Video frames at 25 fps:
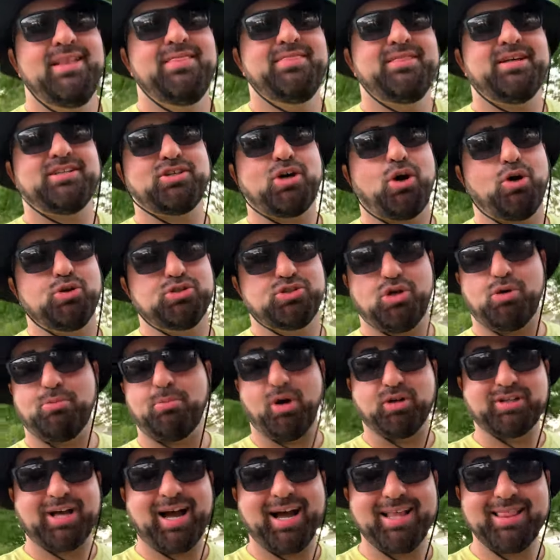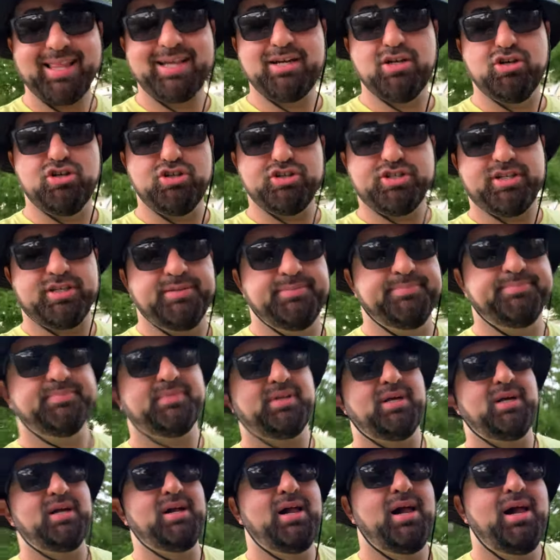that's also multi-layered,
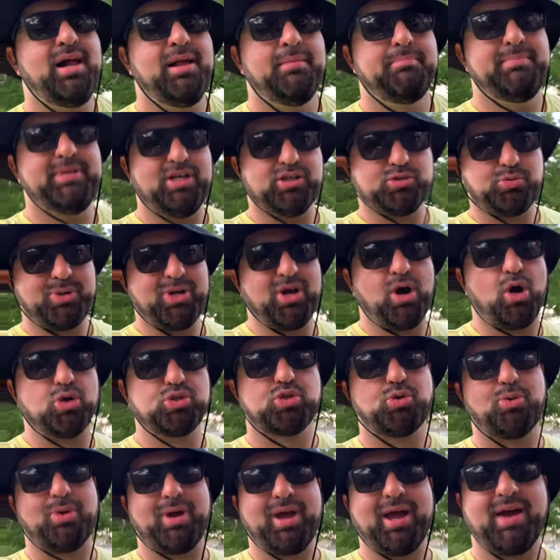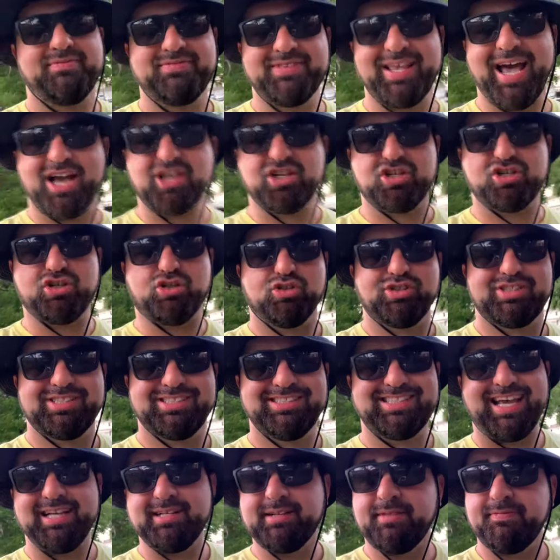because we also have national,
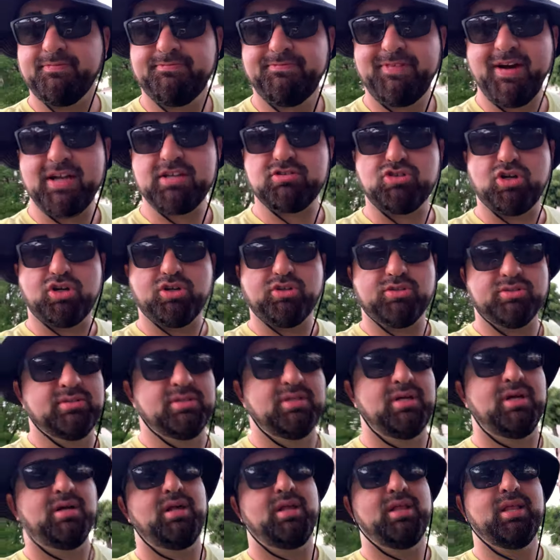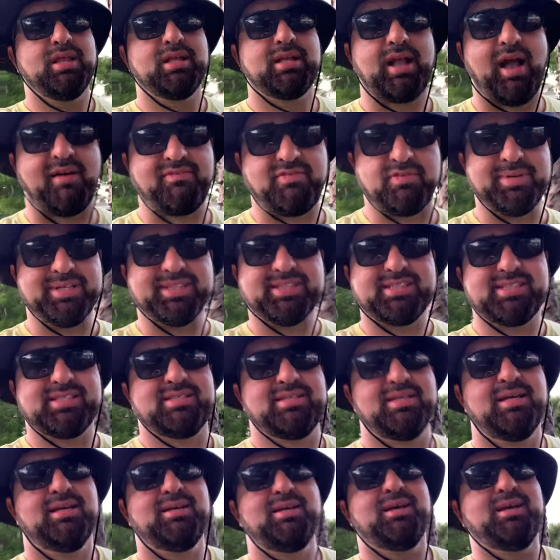state, and federal
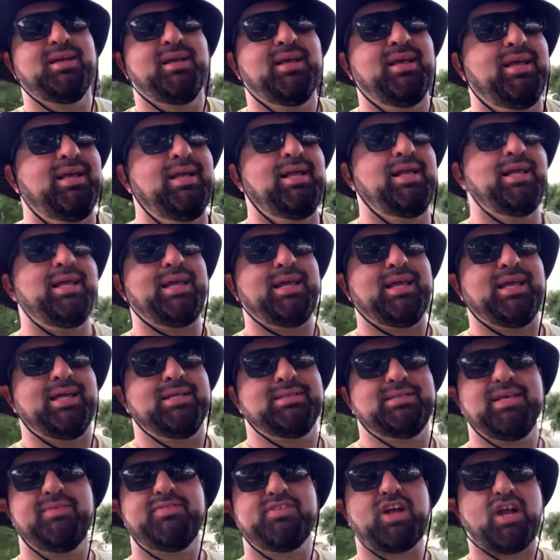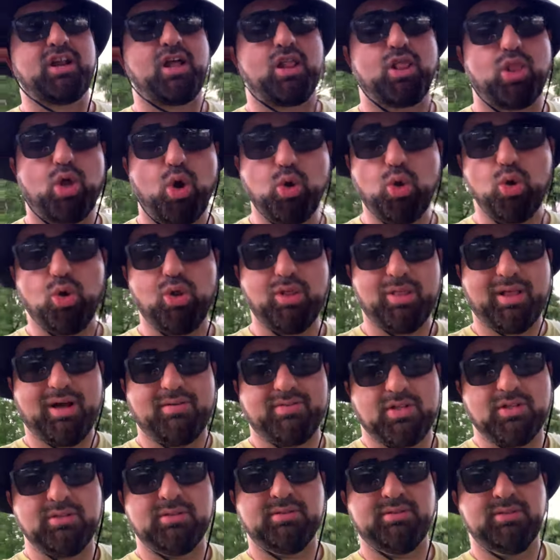governments. And even on a local
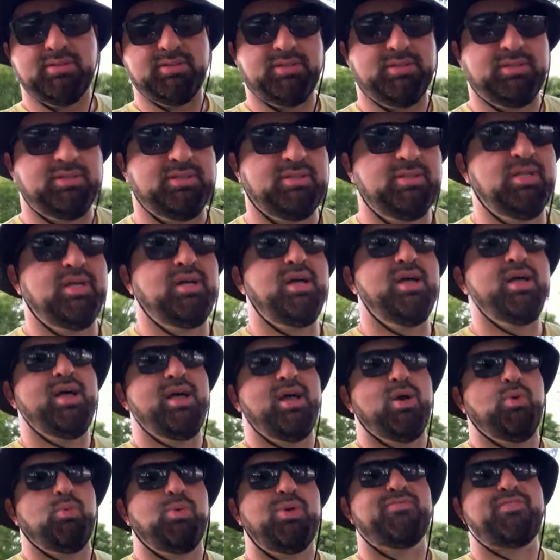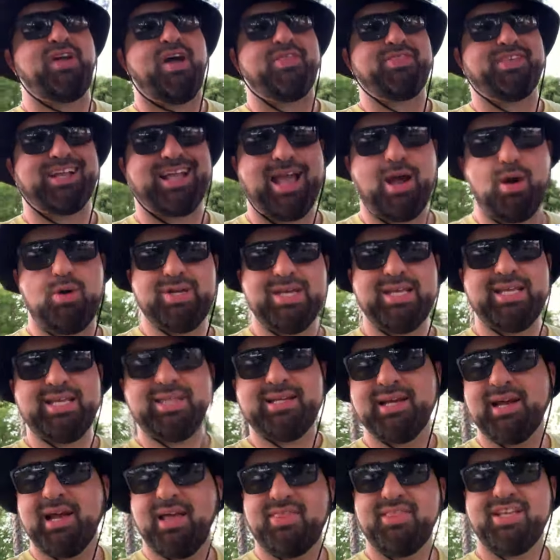level, we've got the
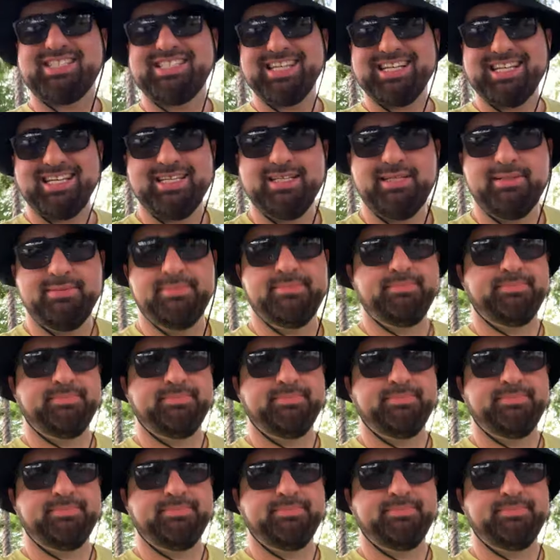county and the city.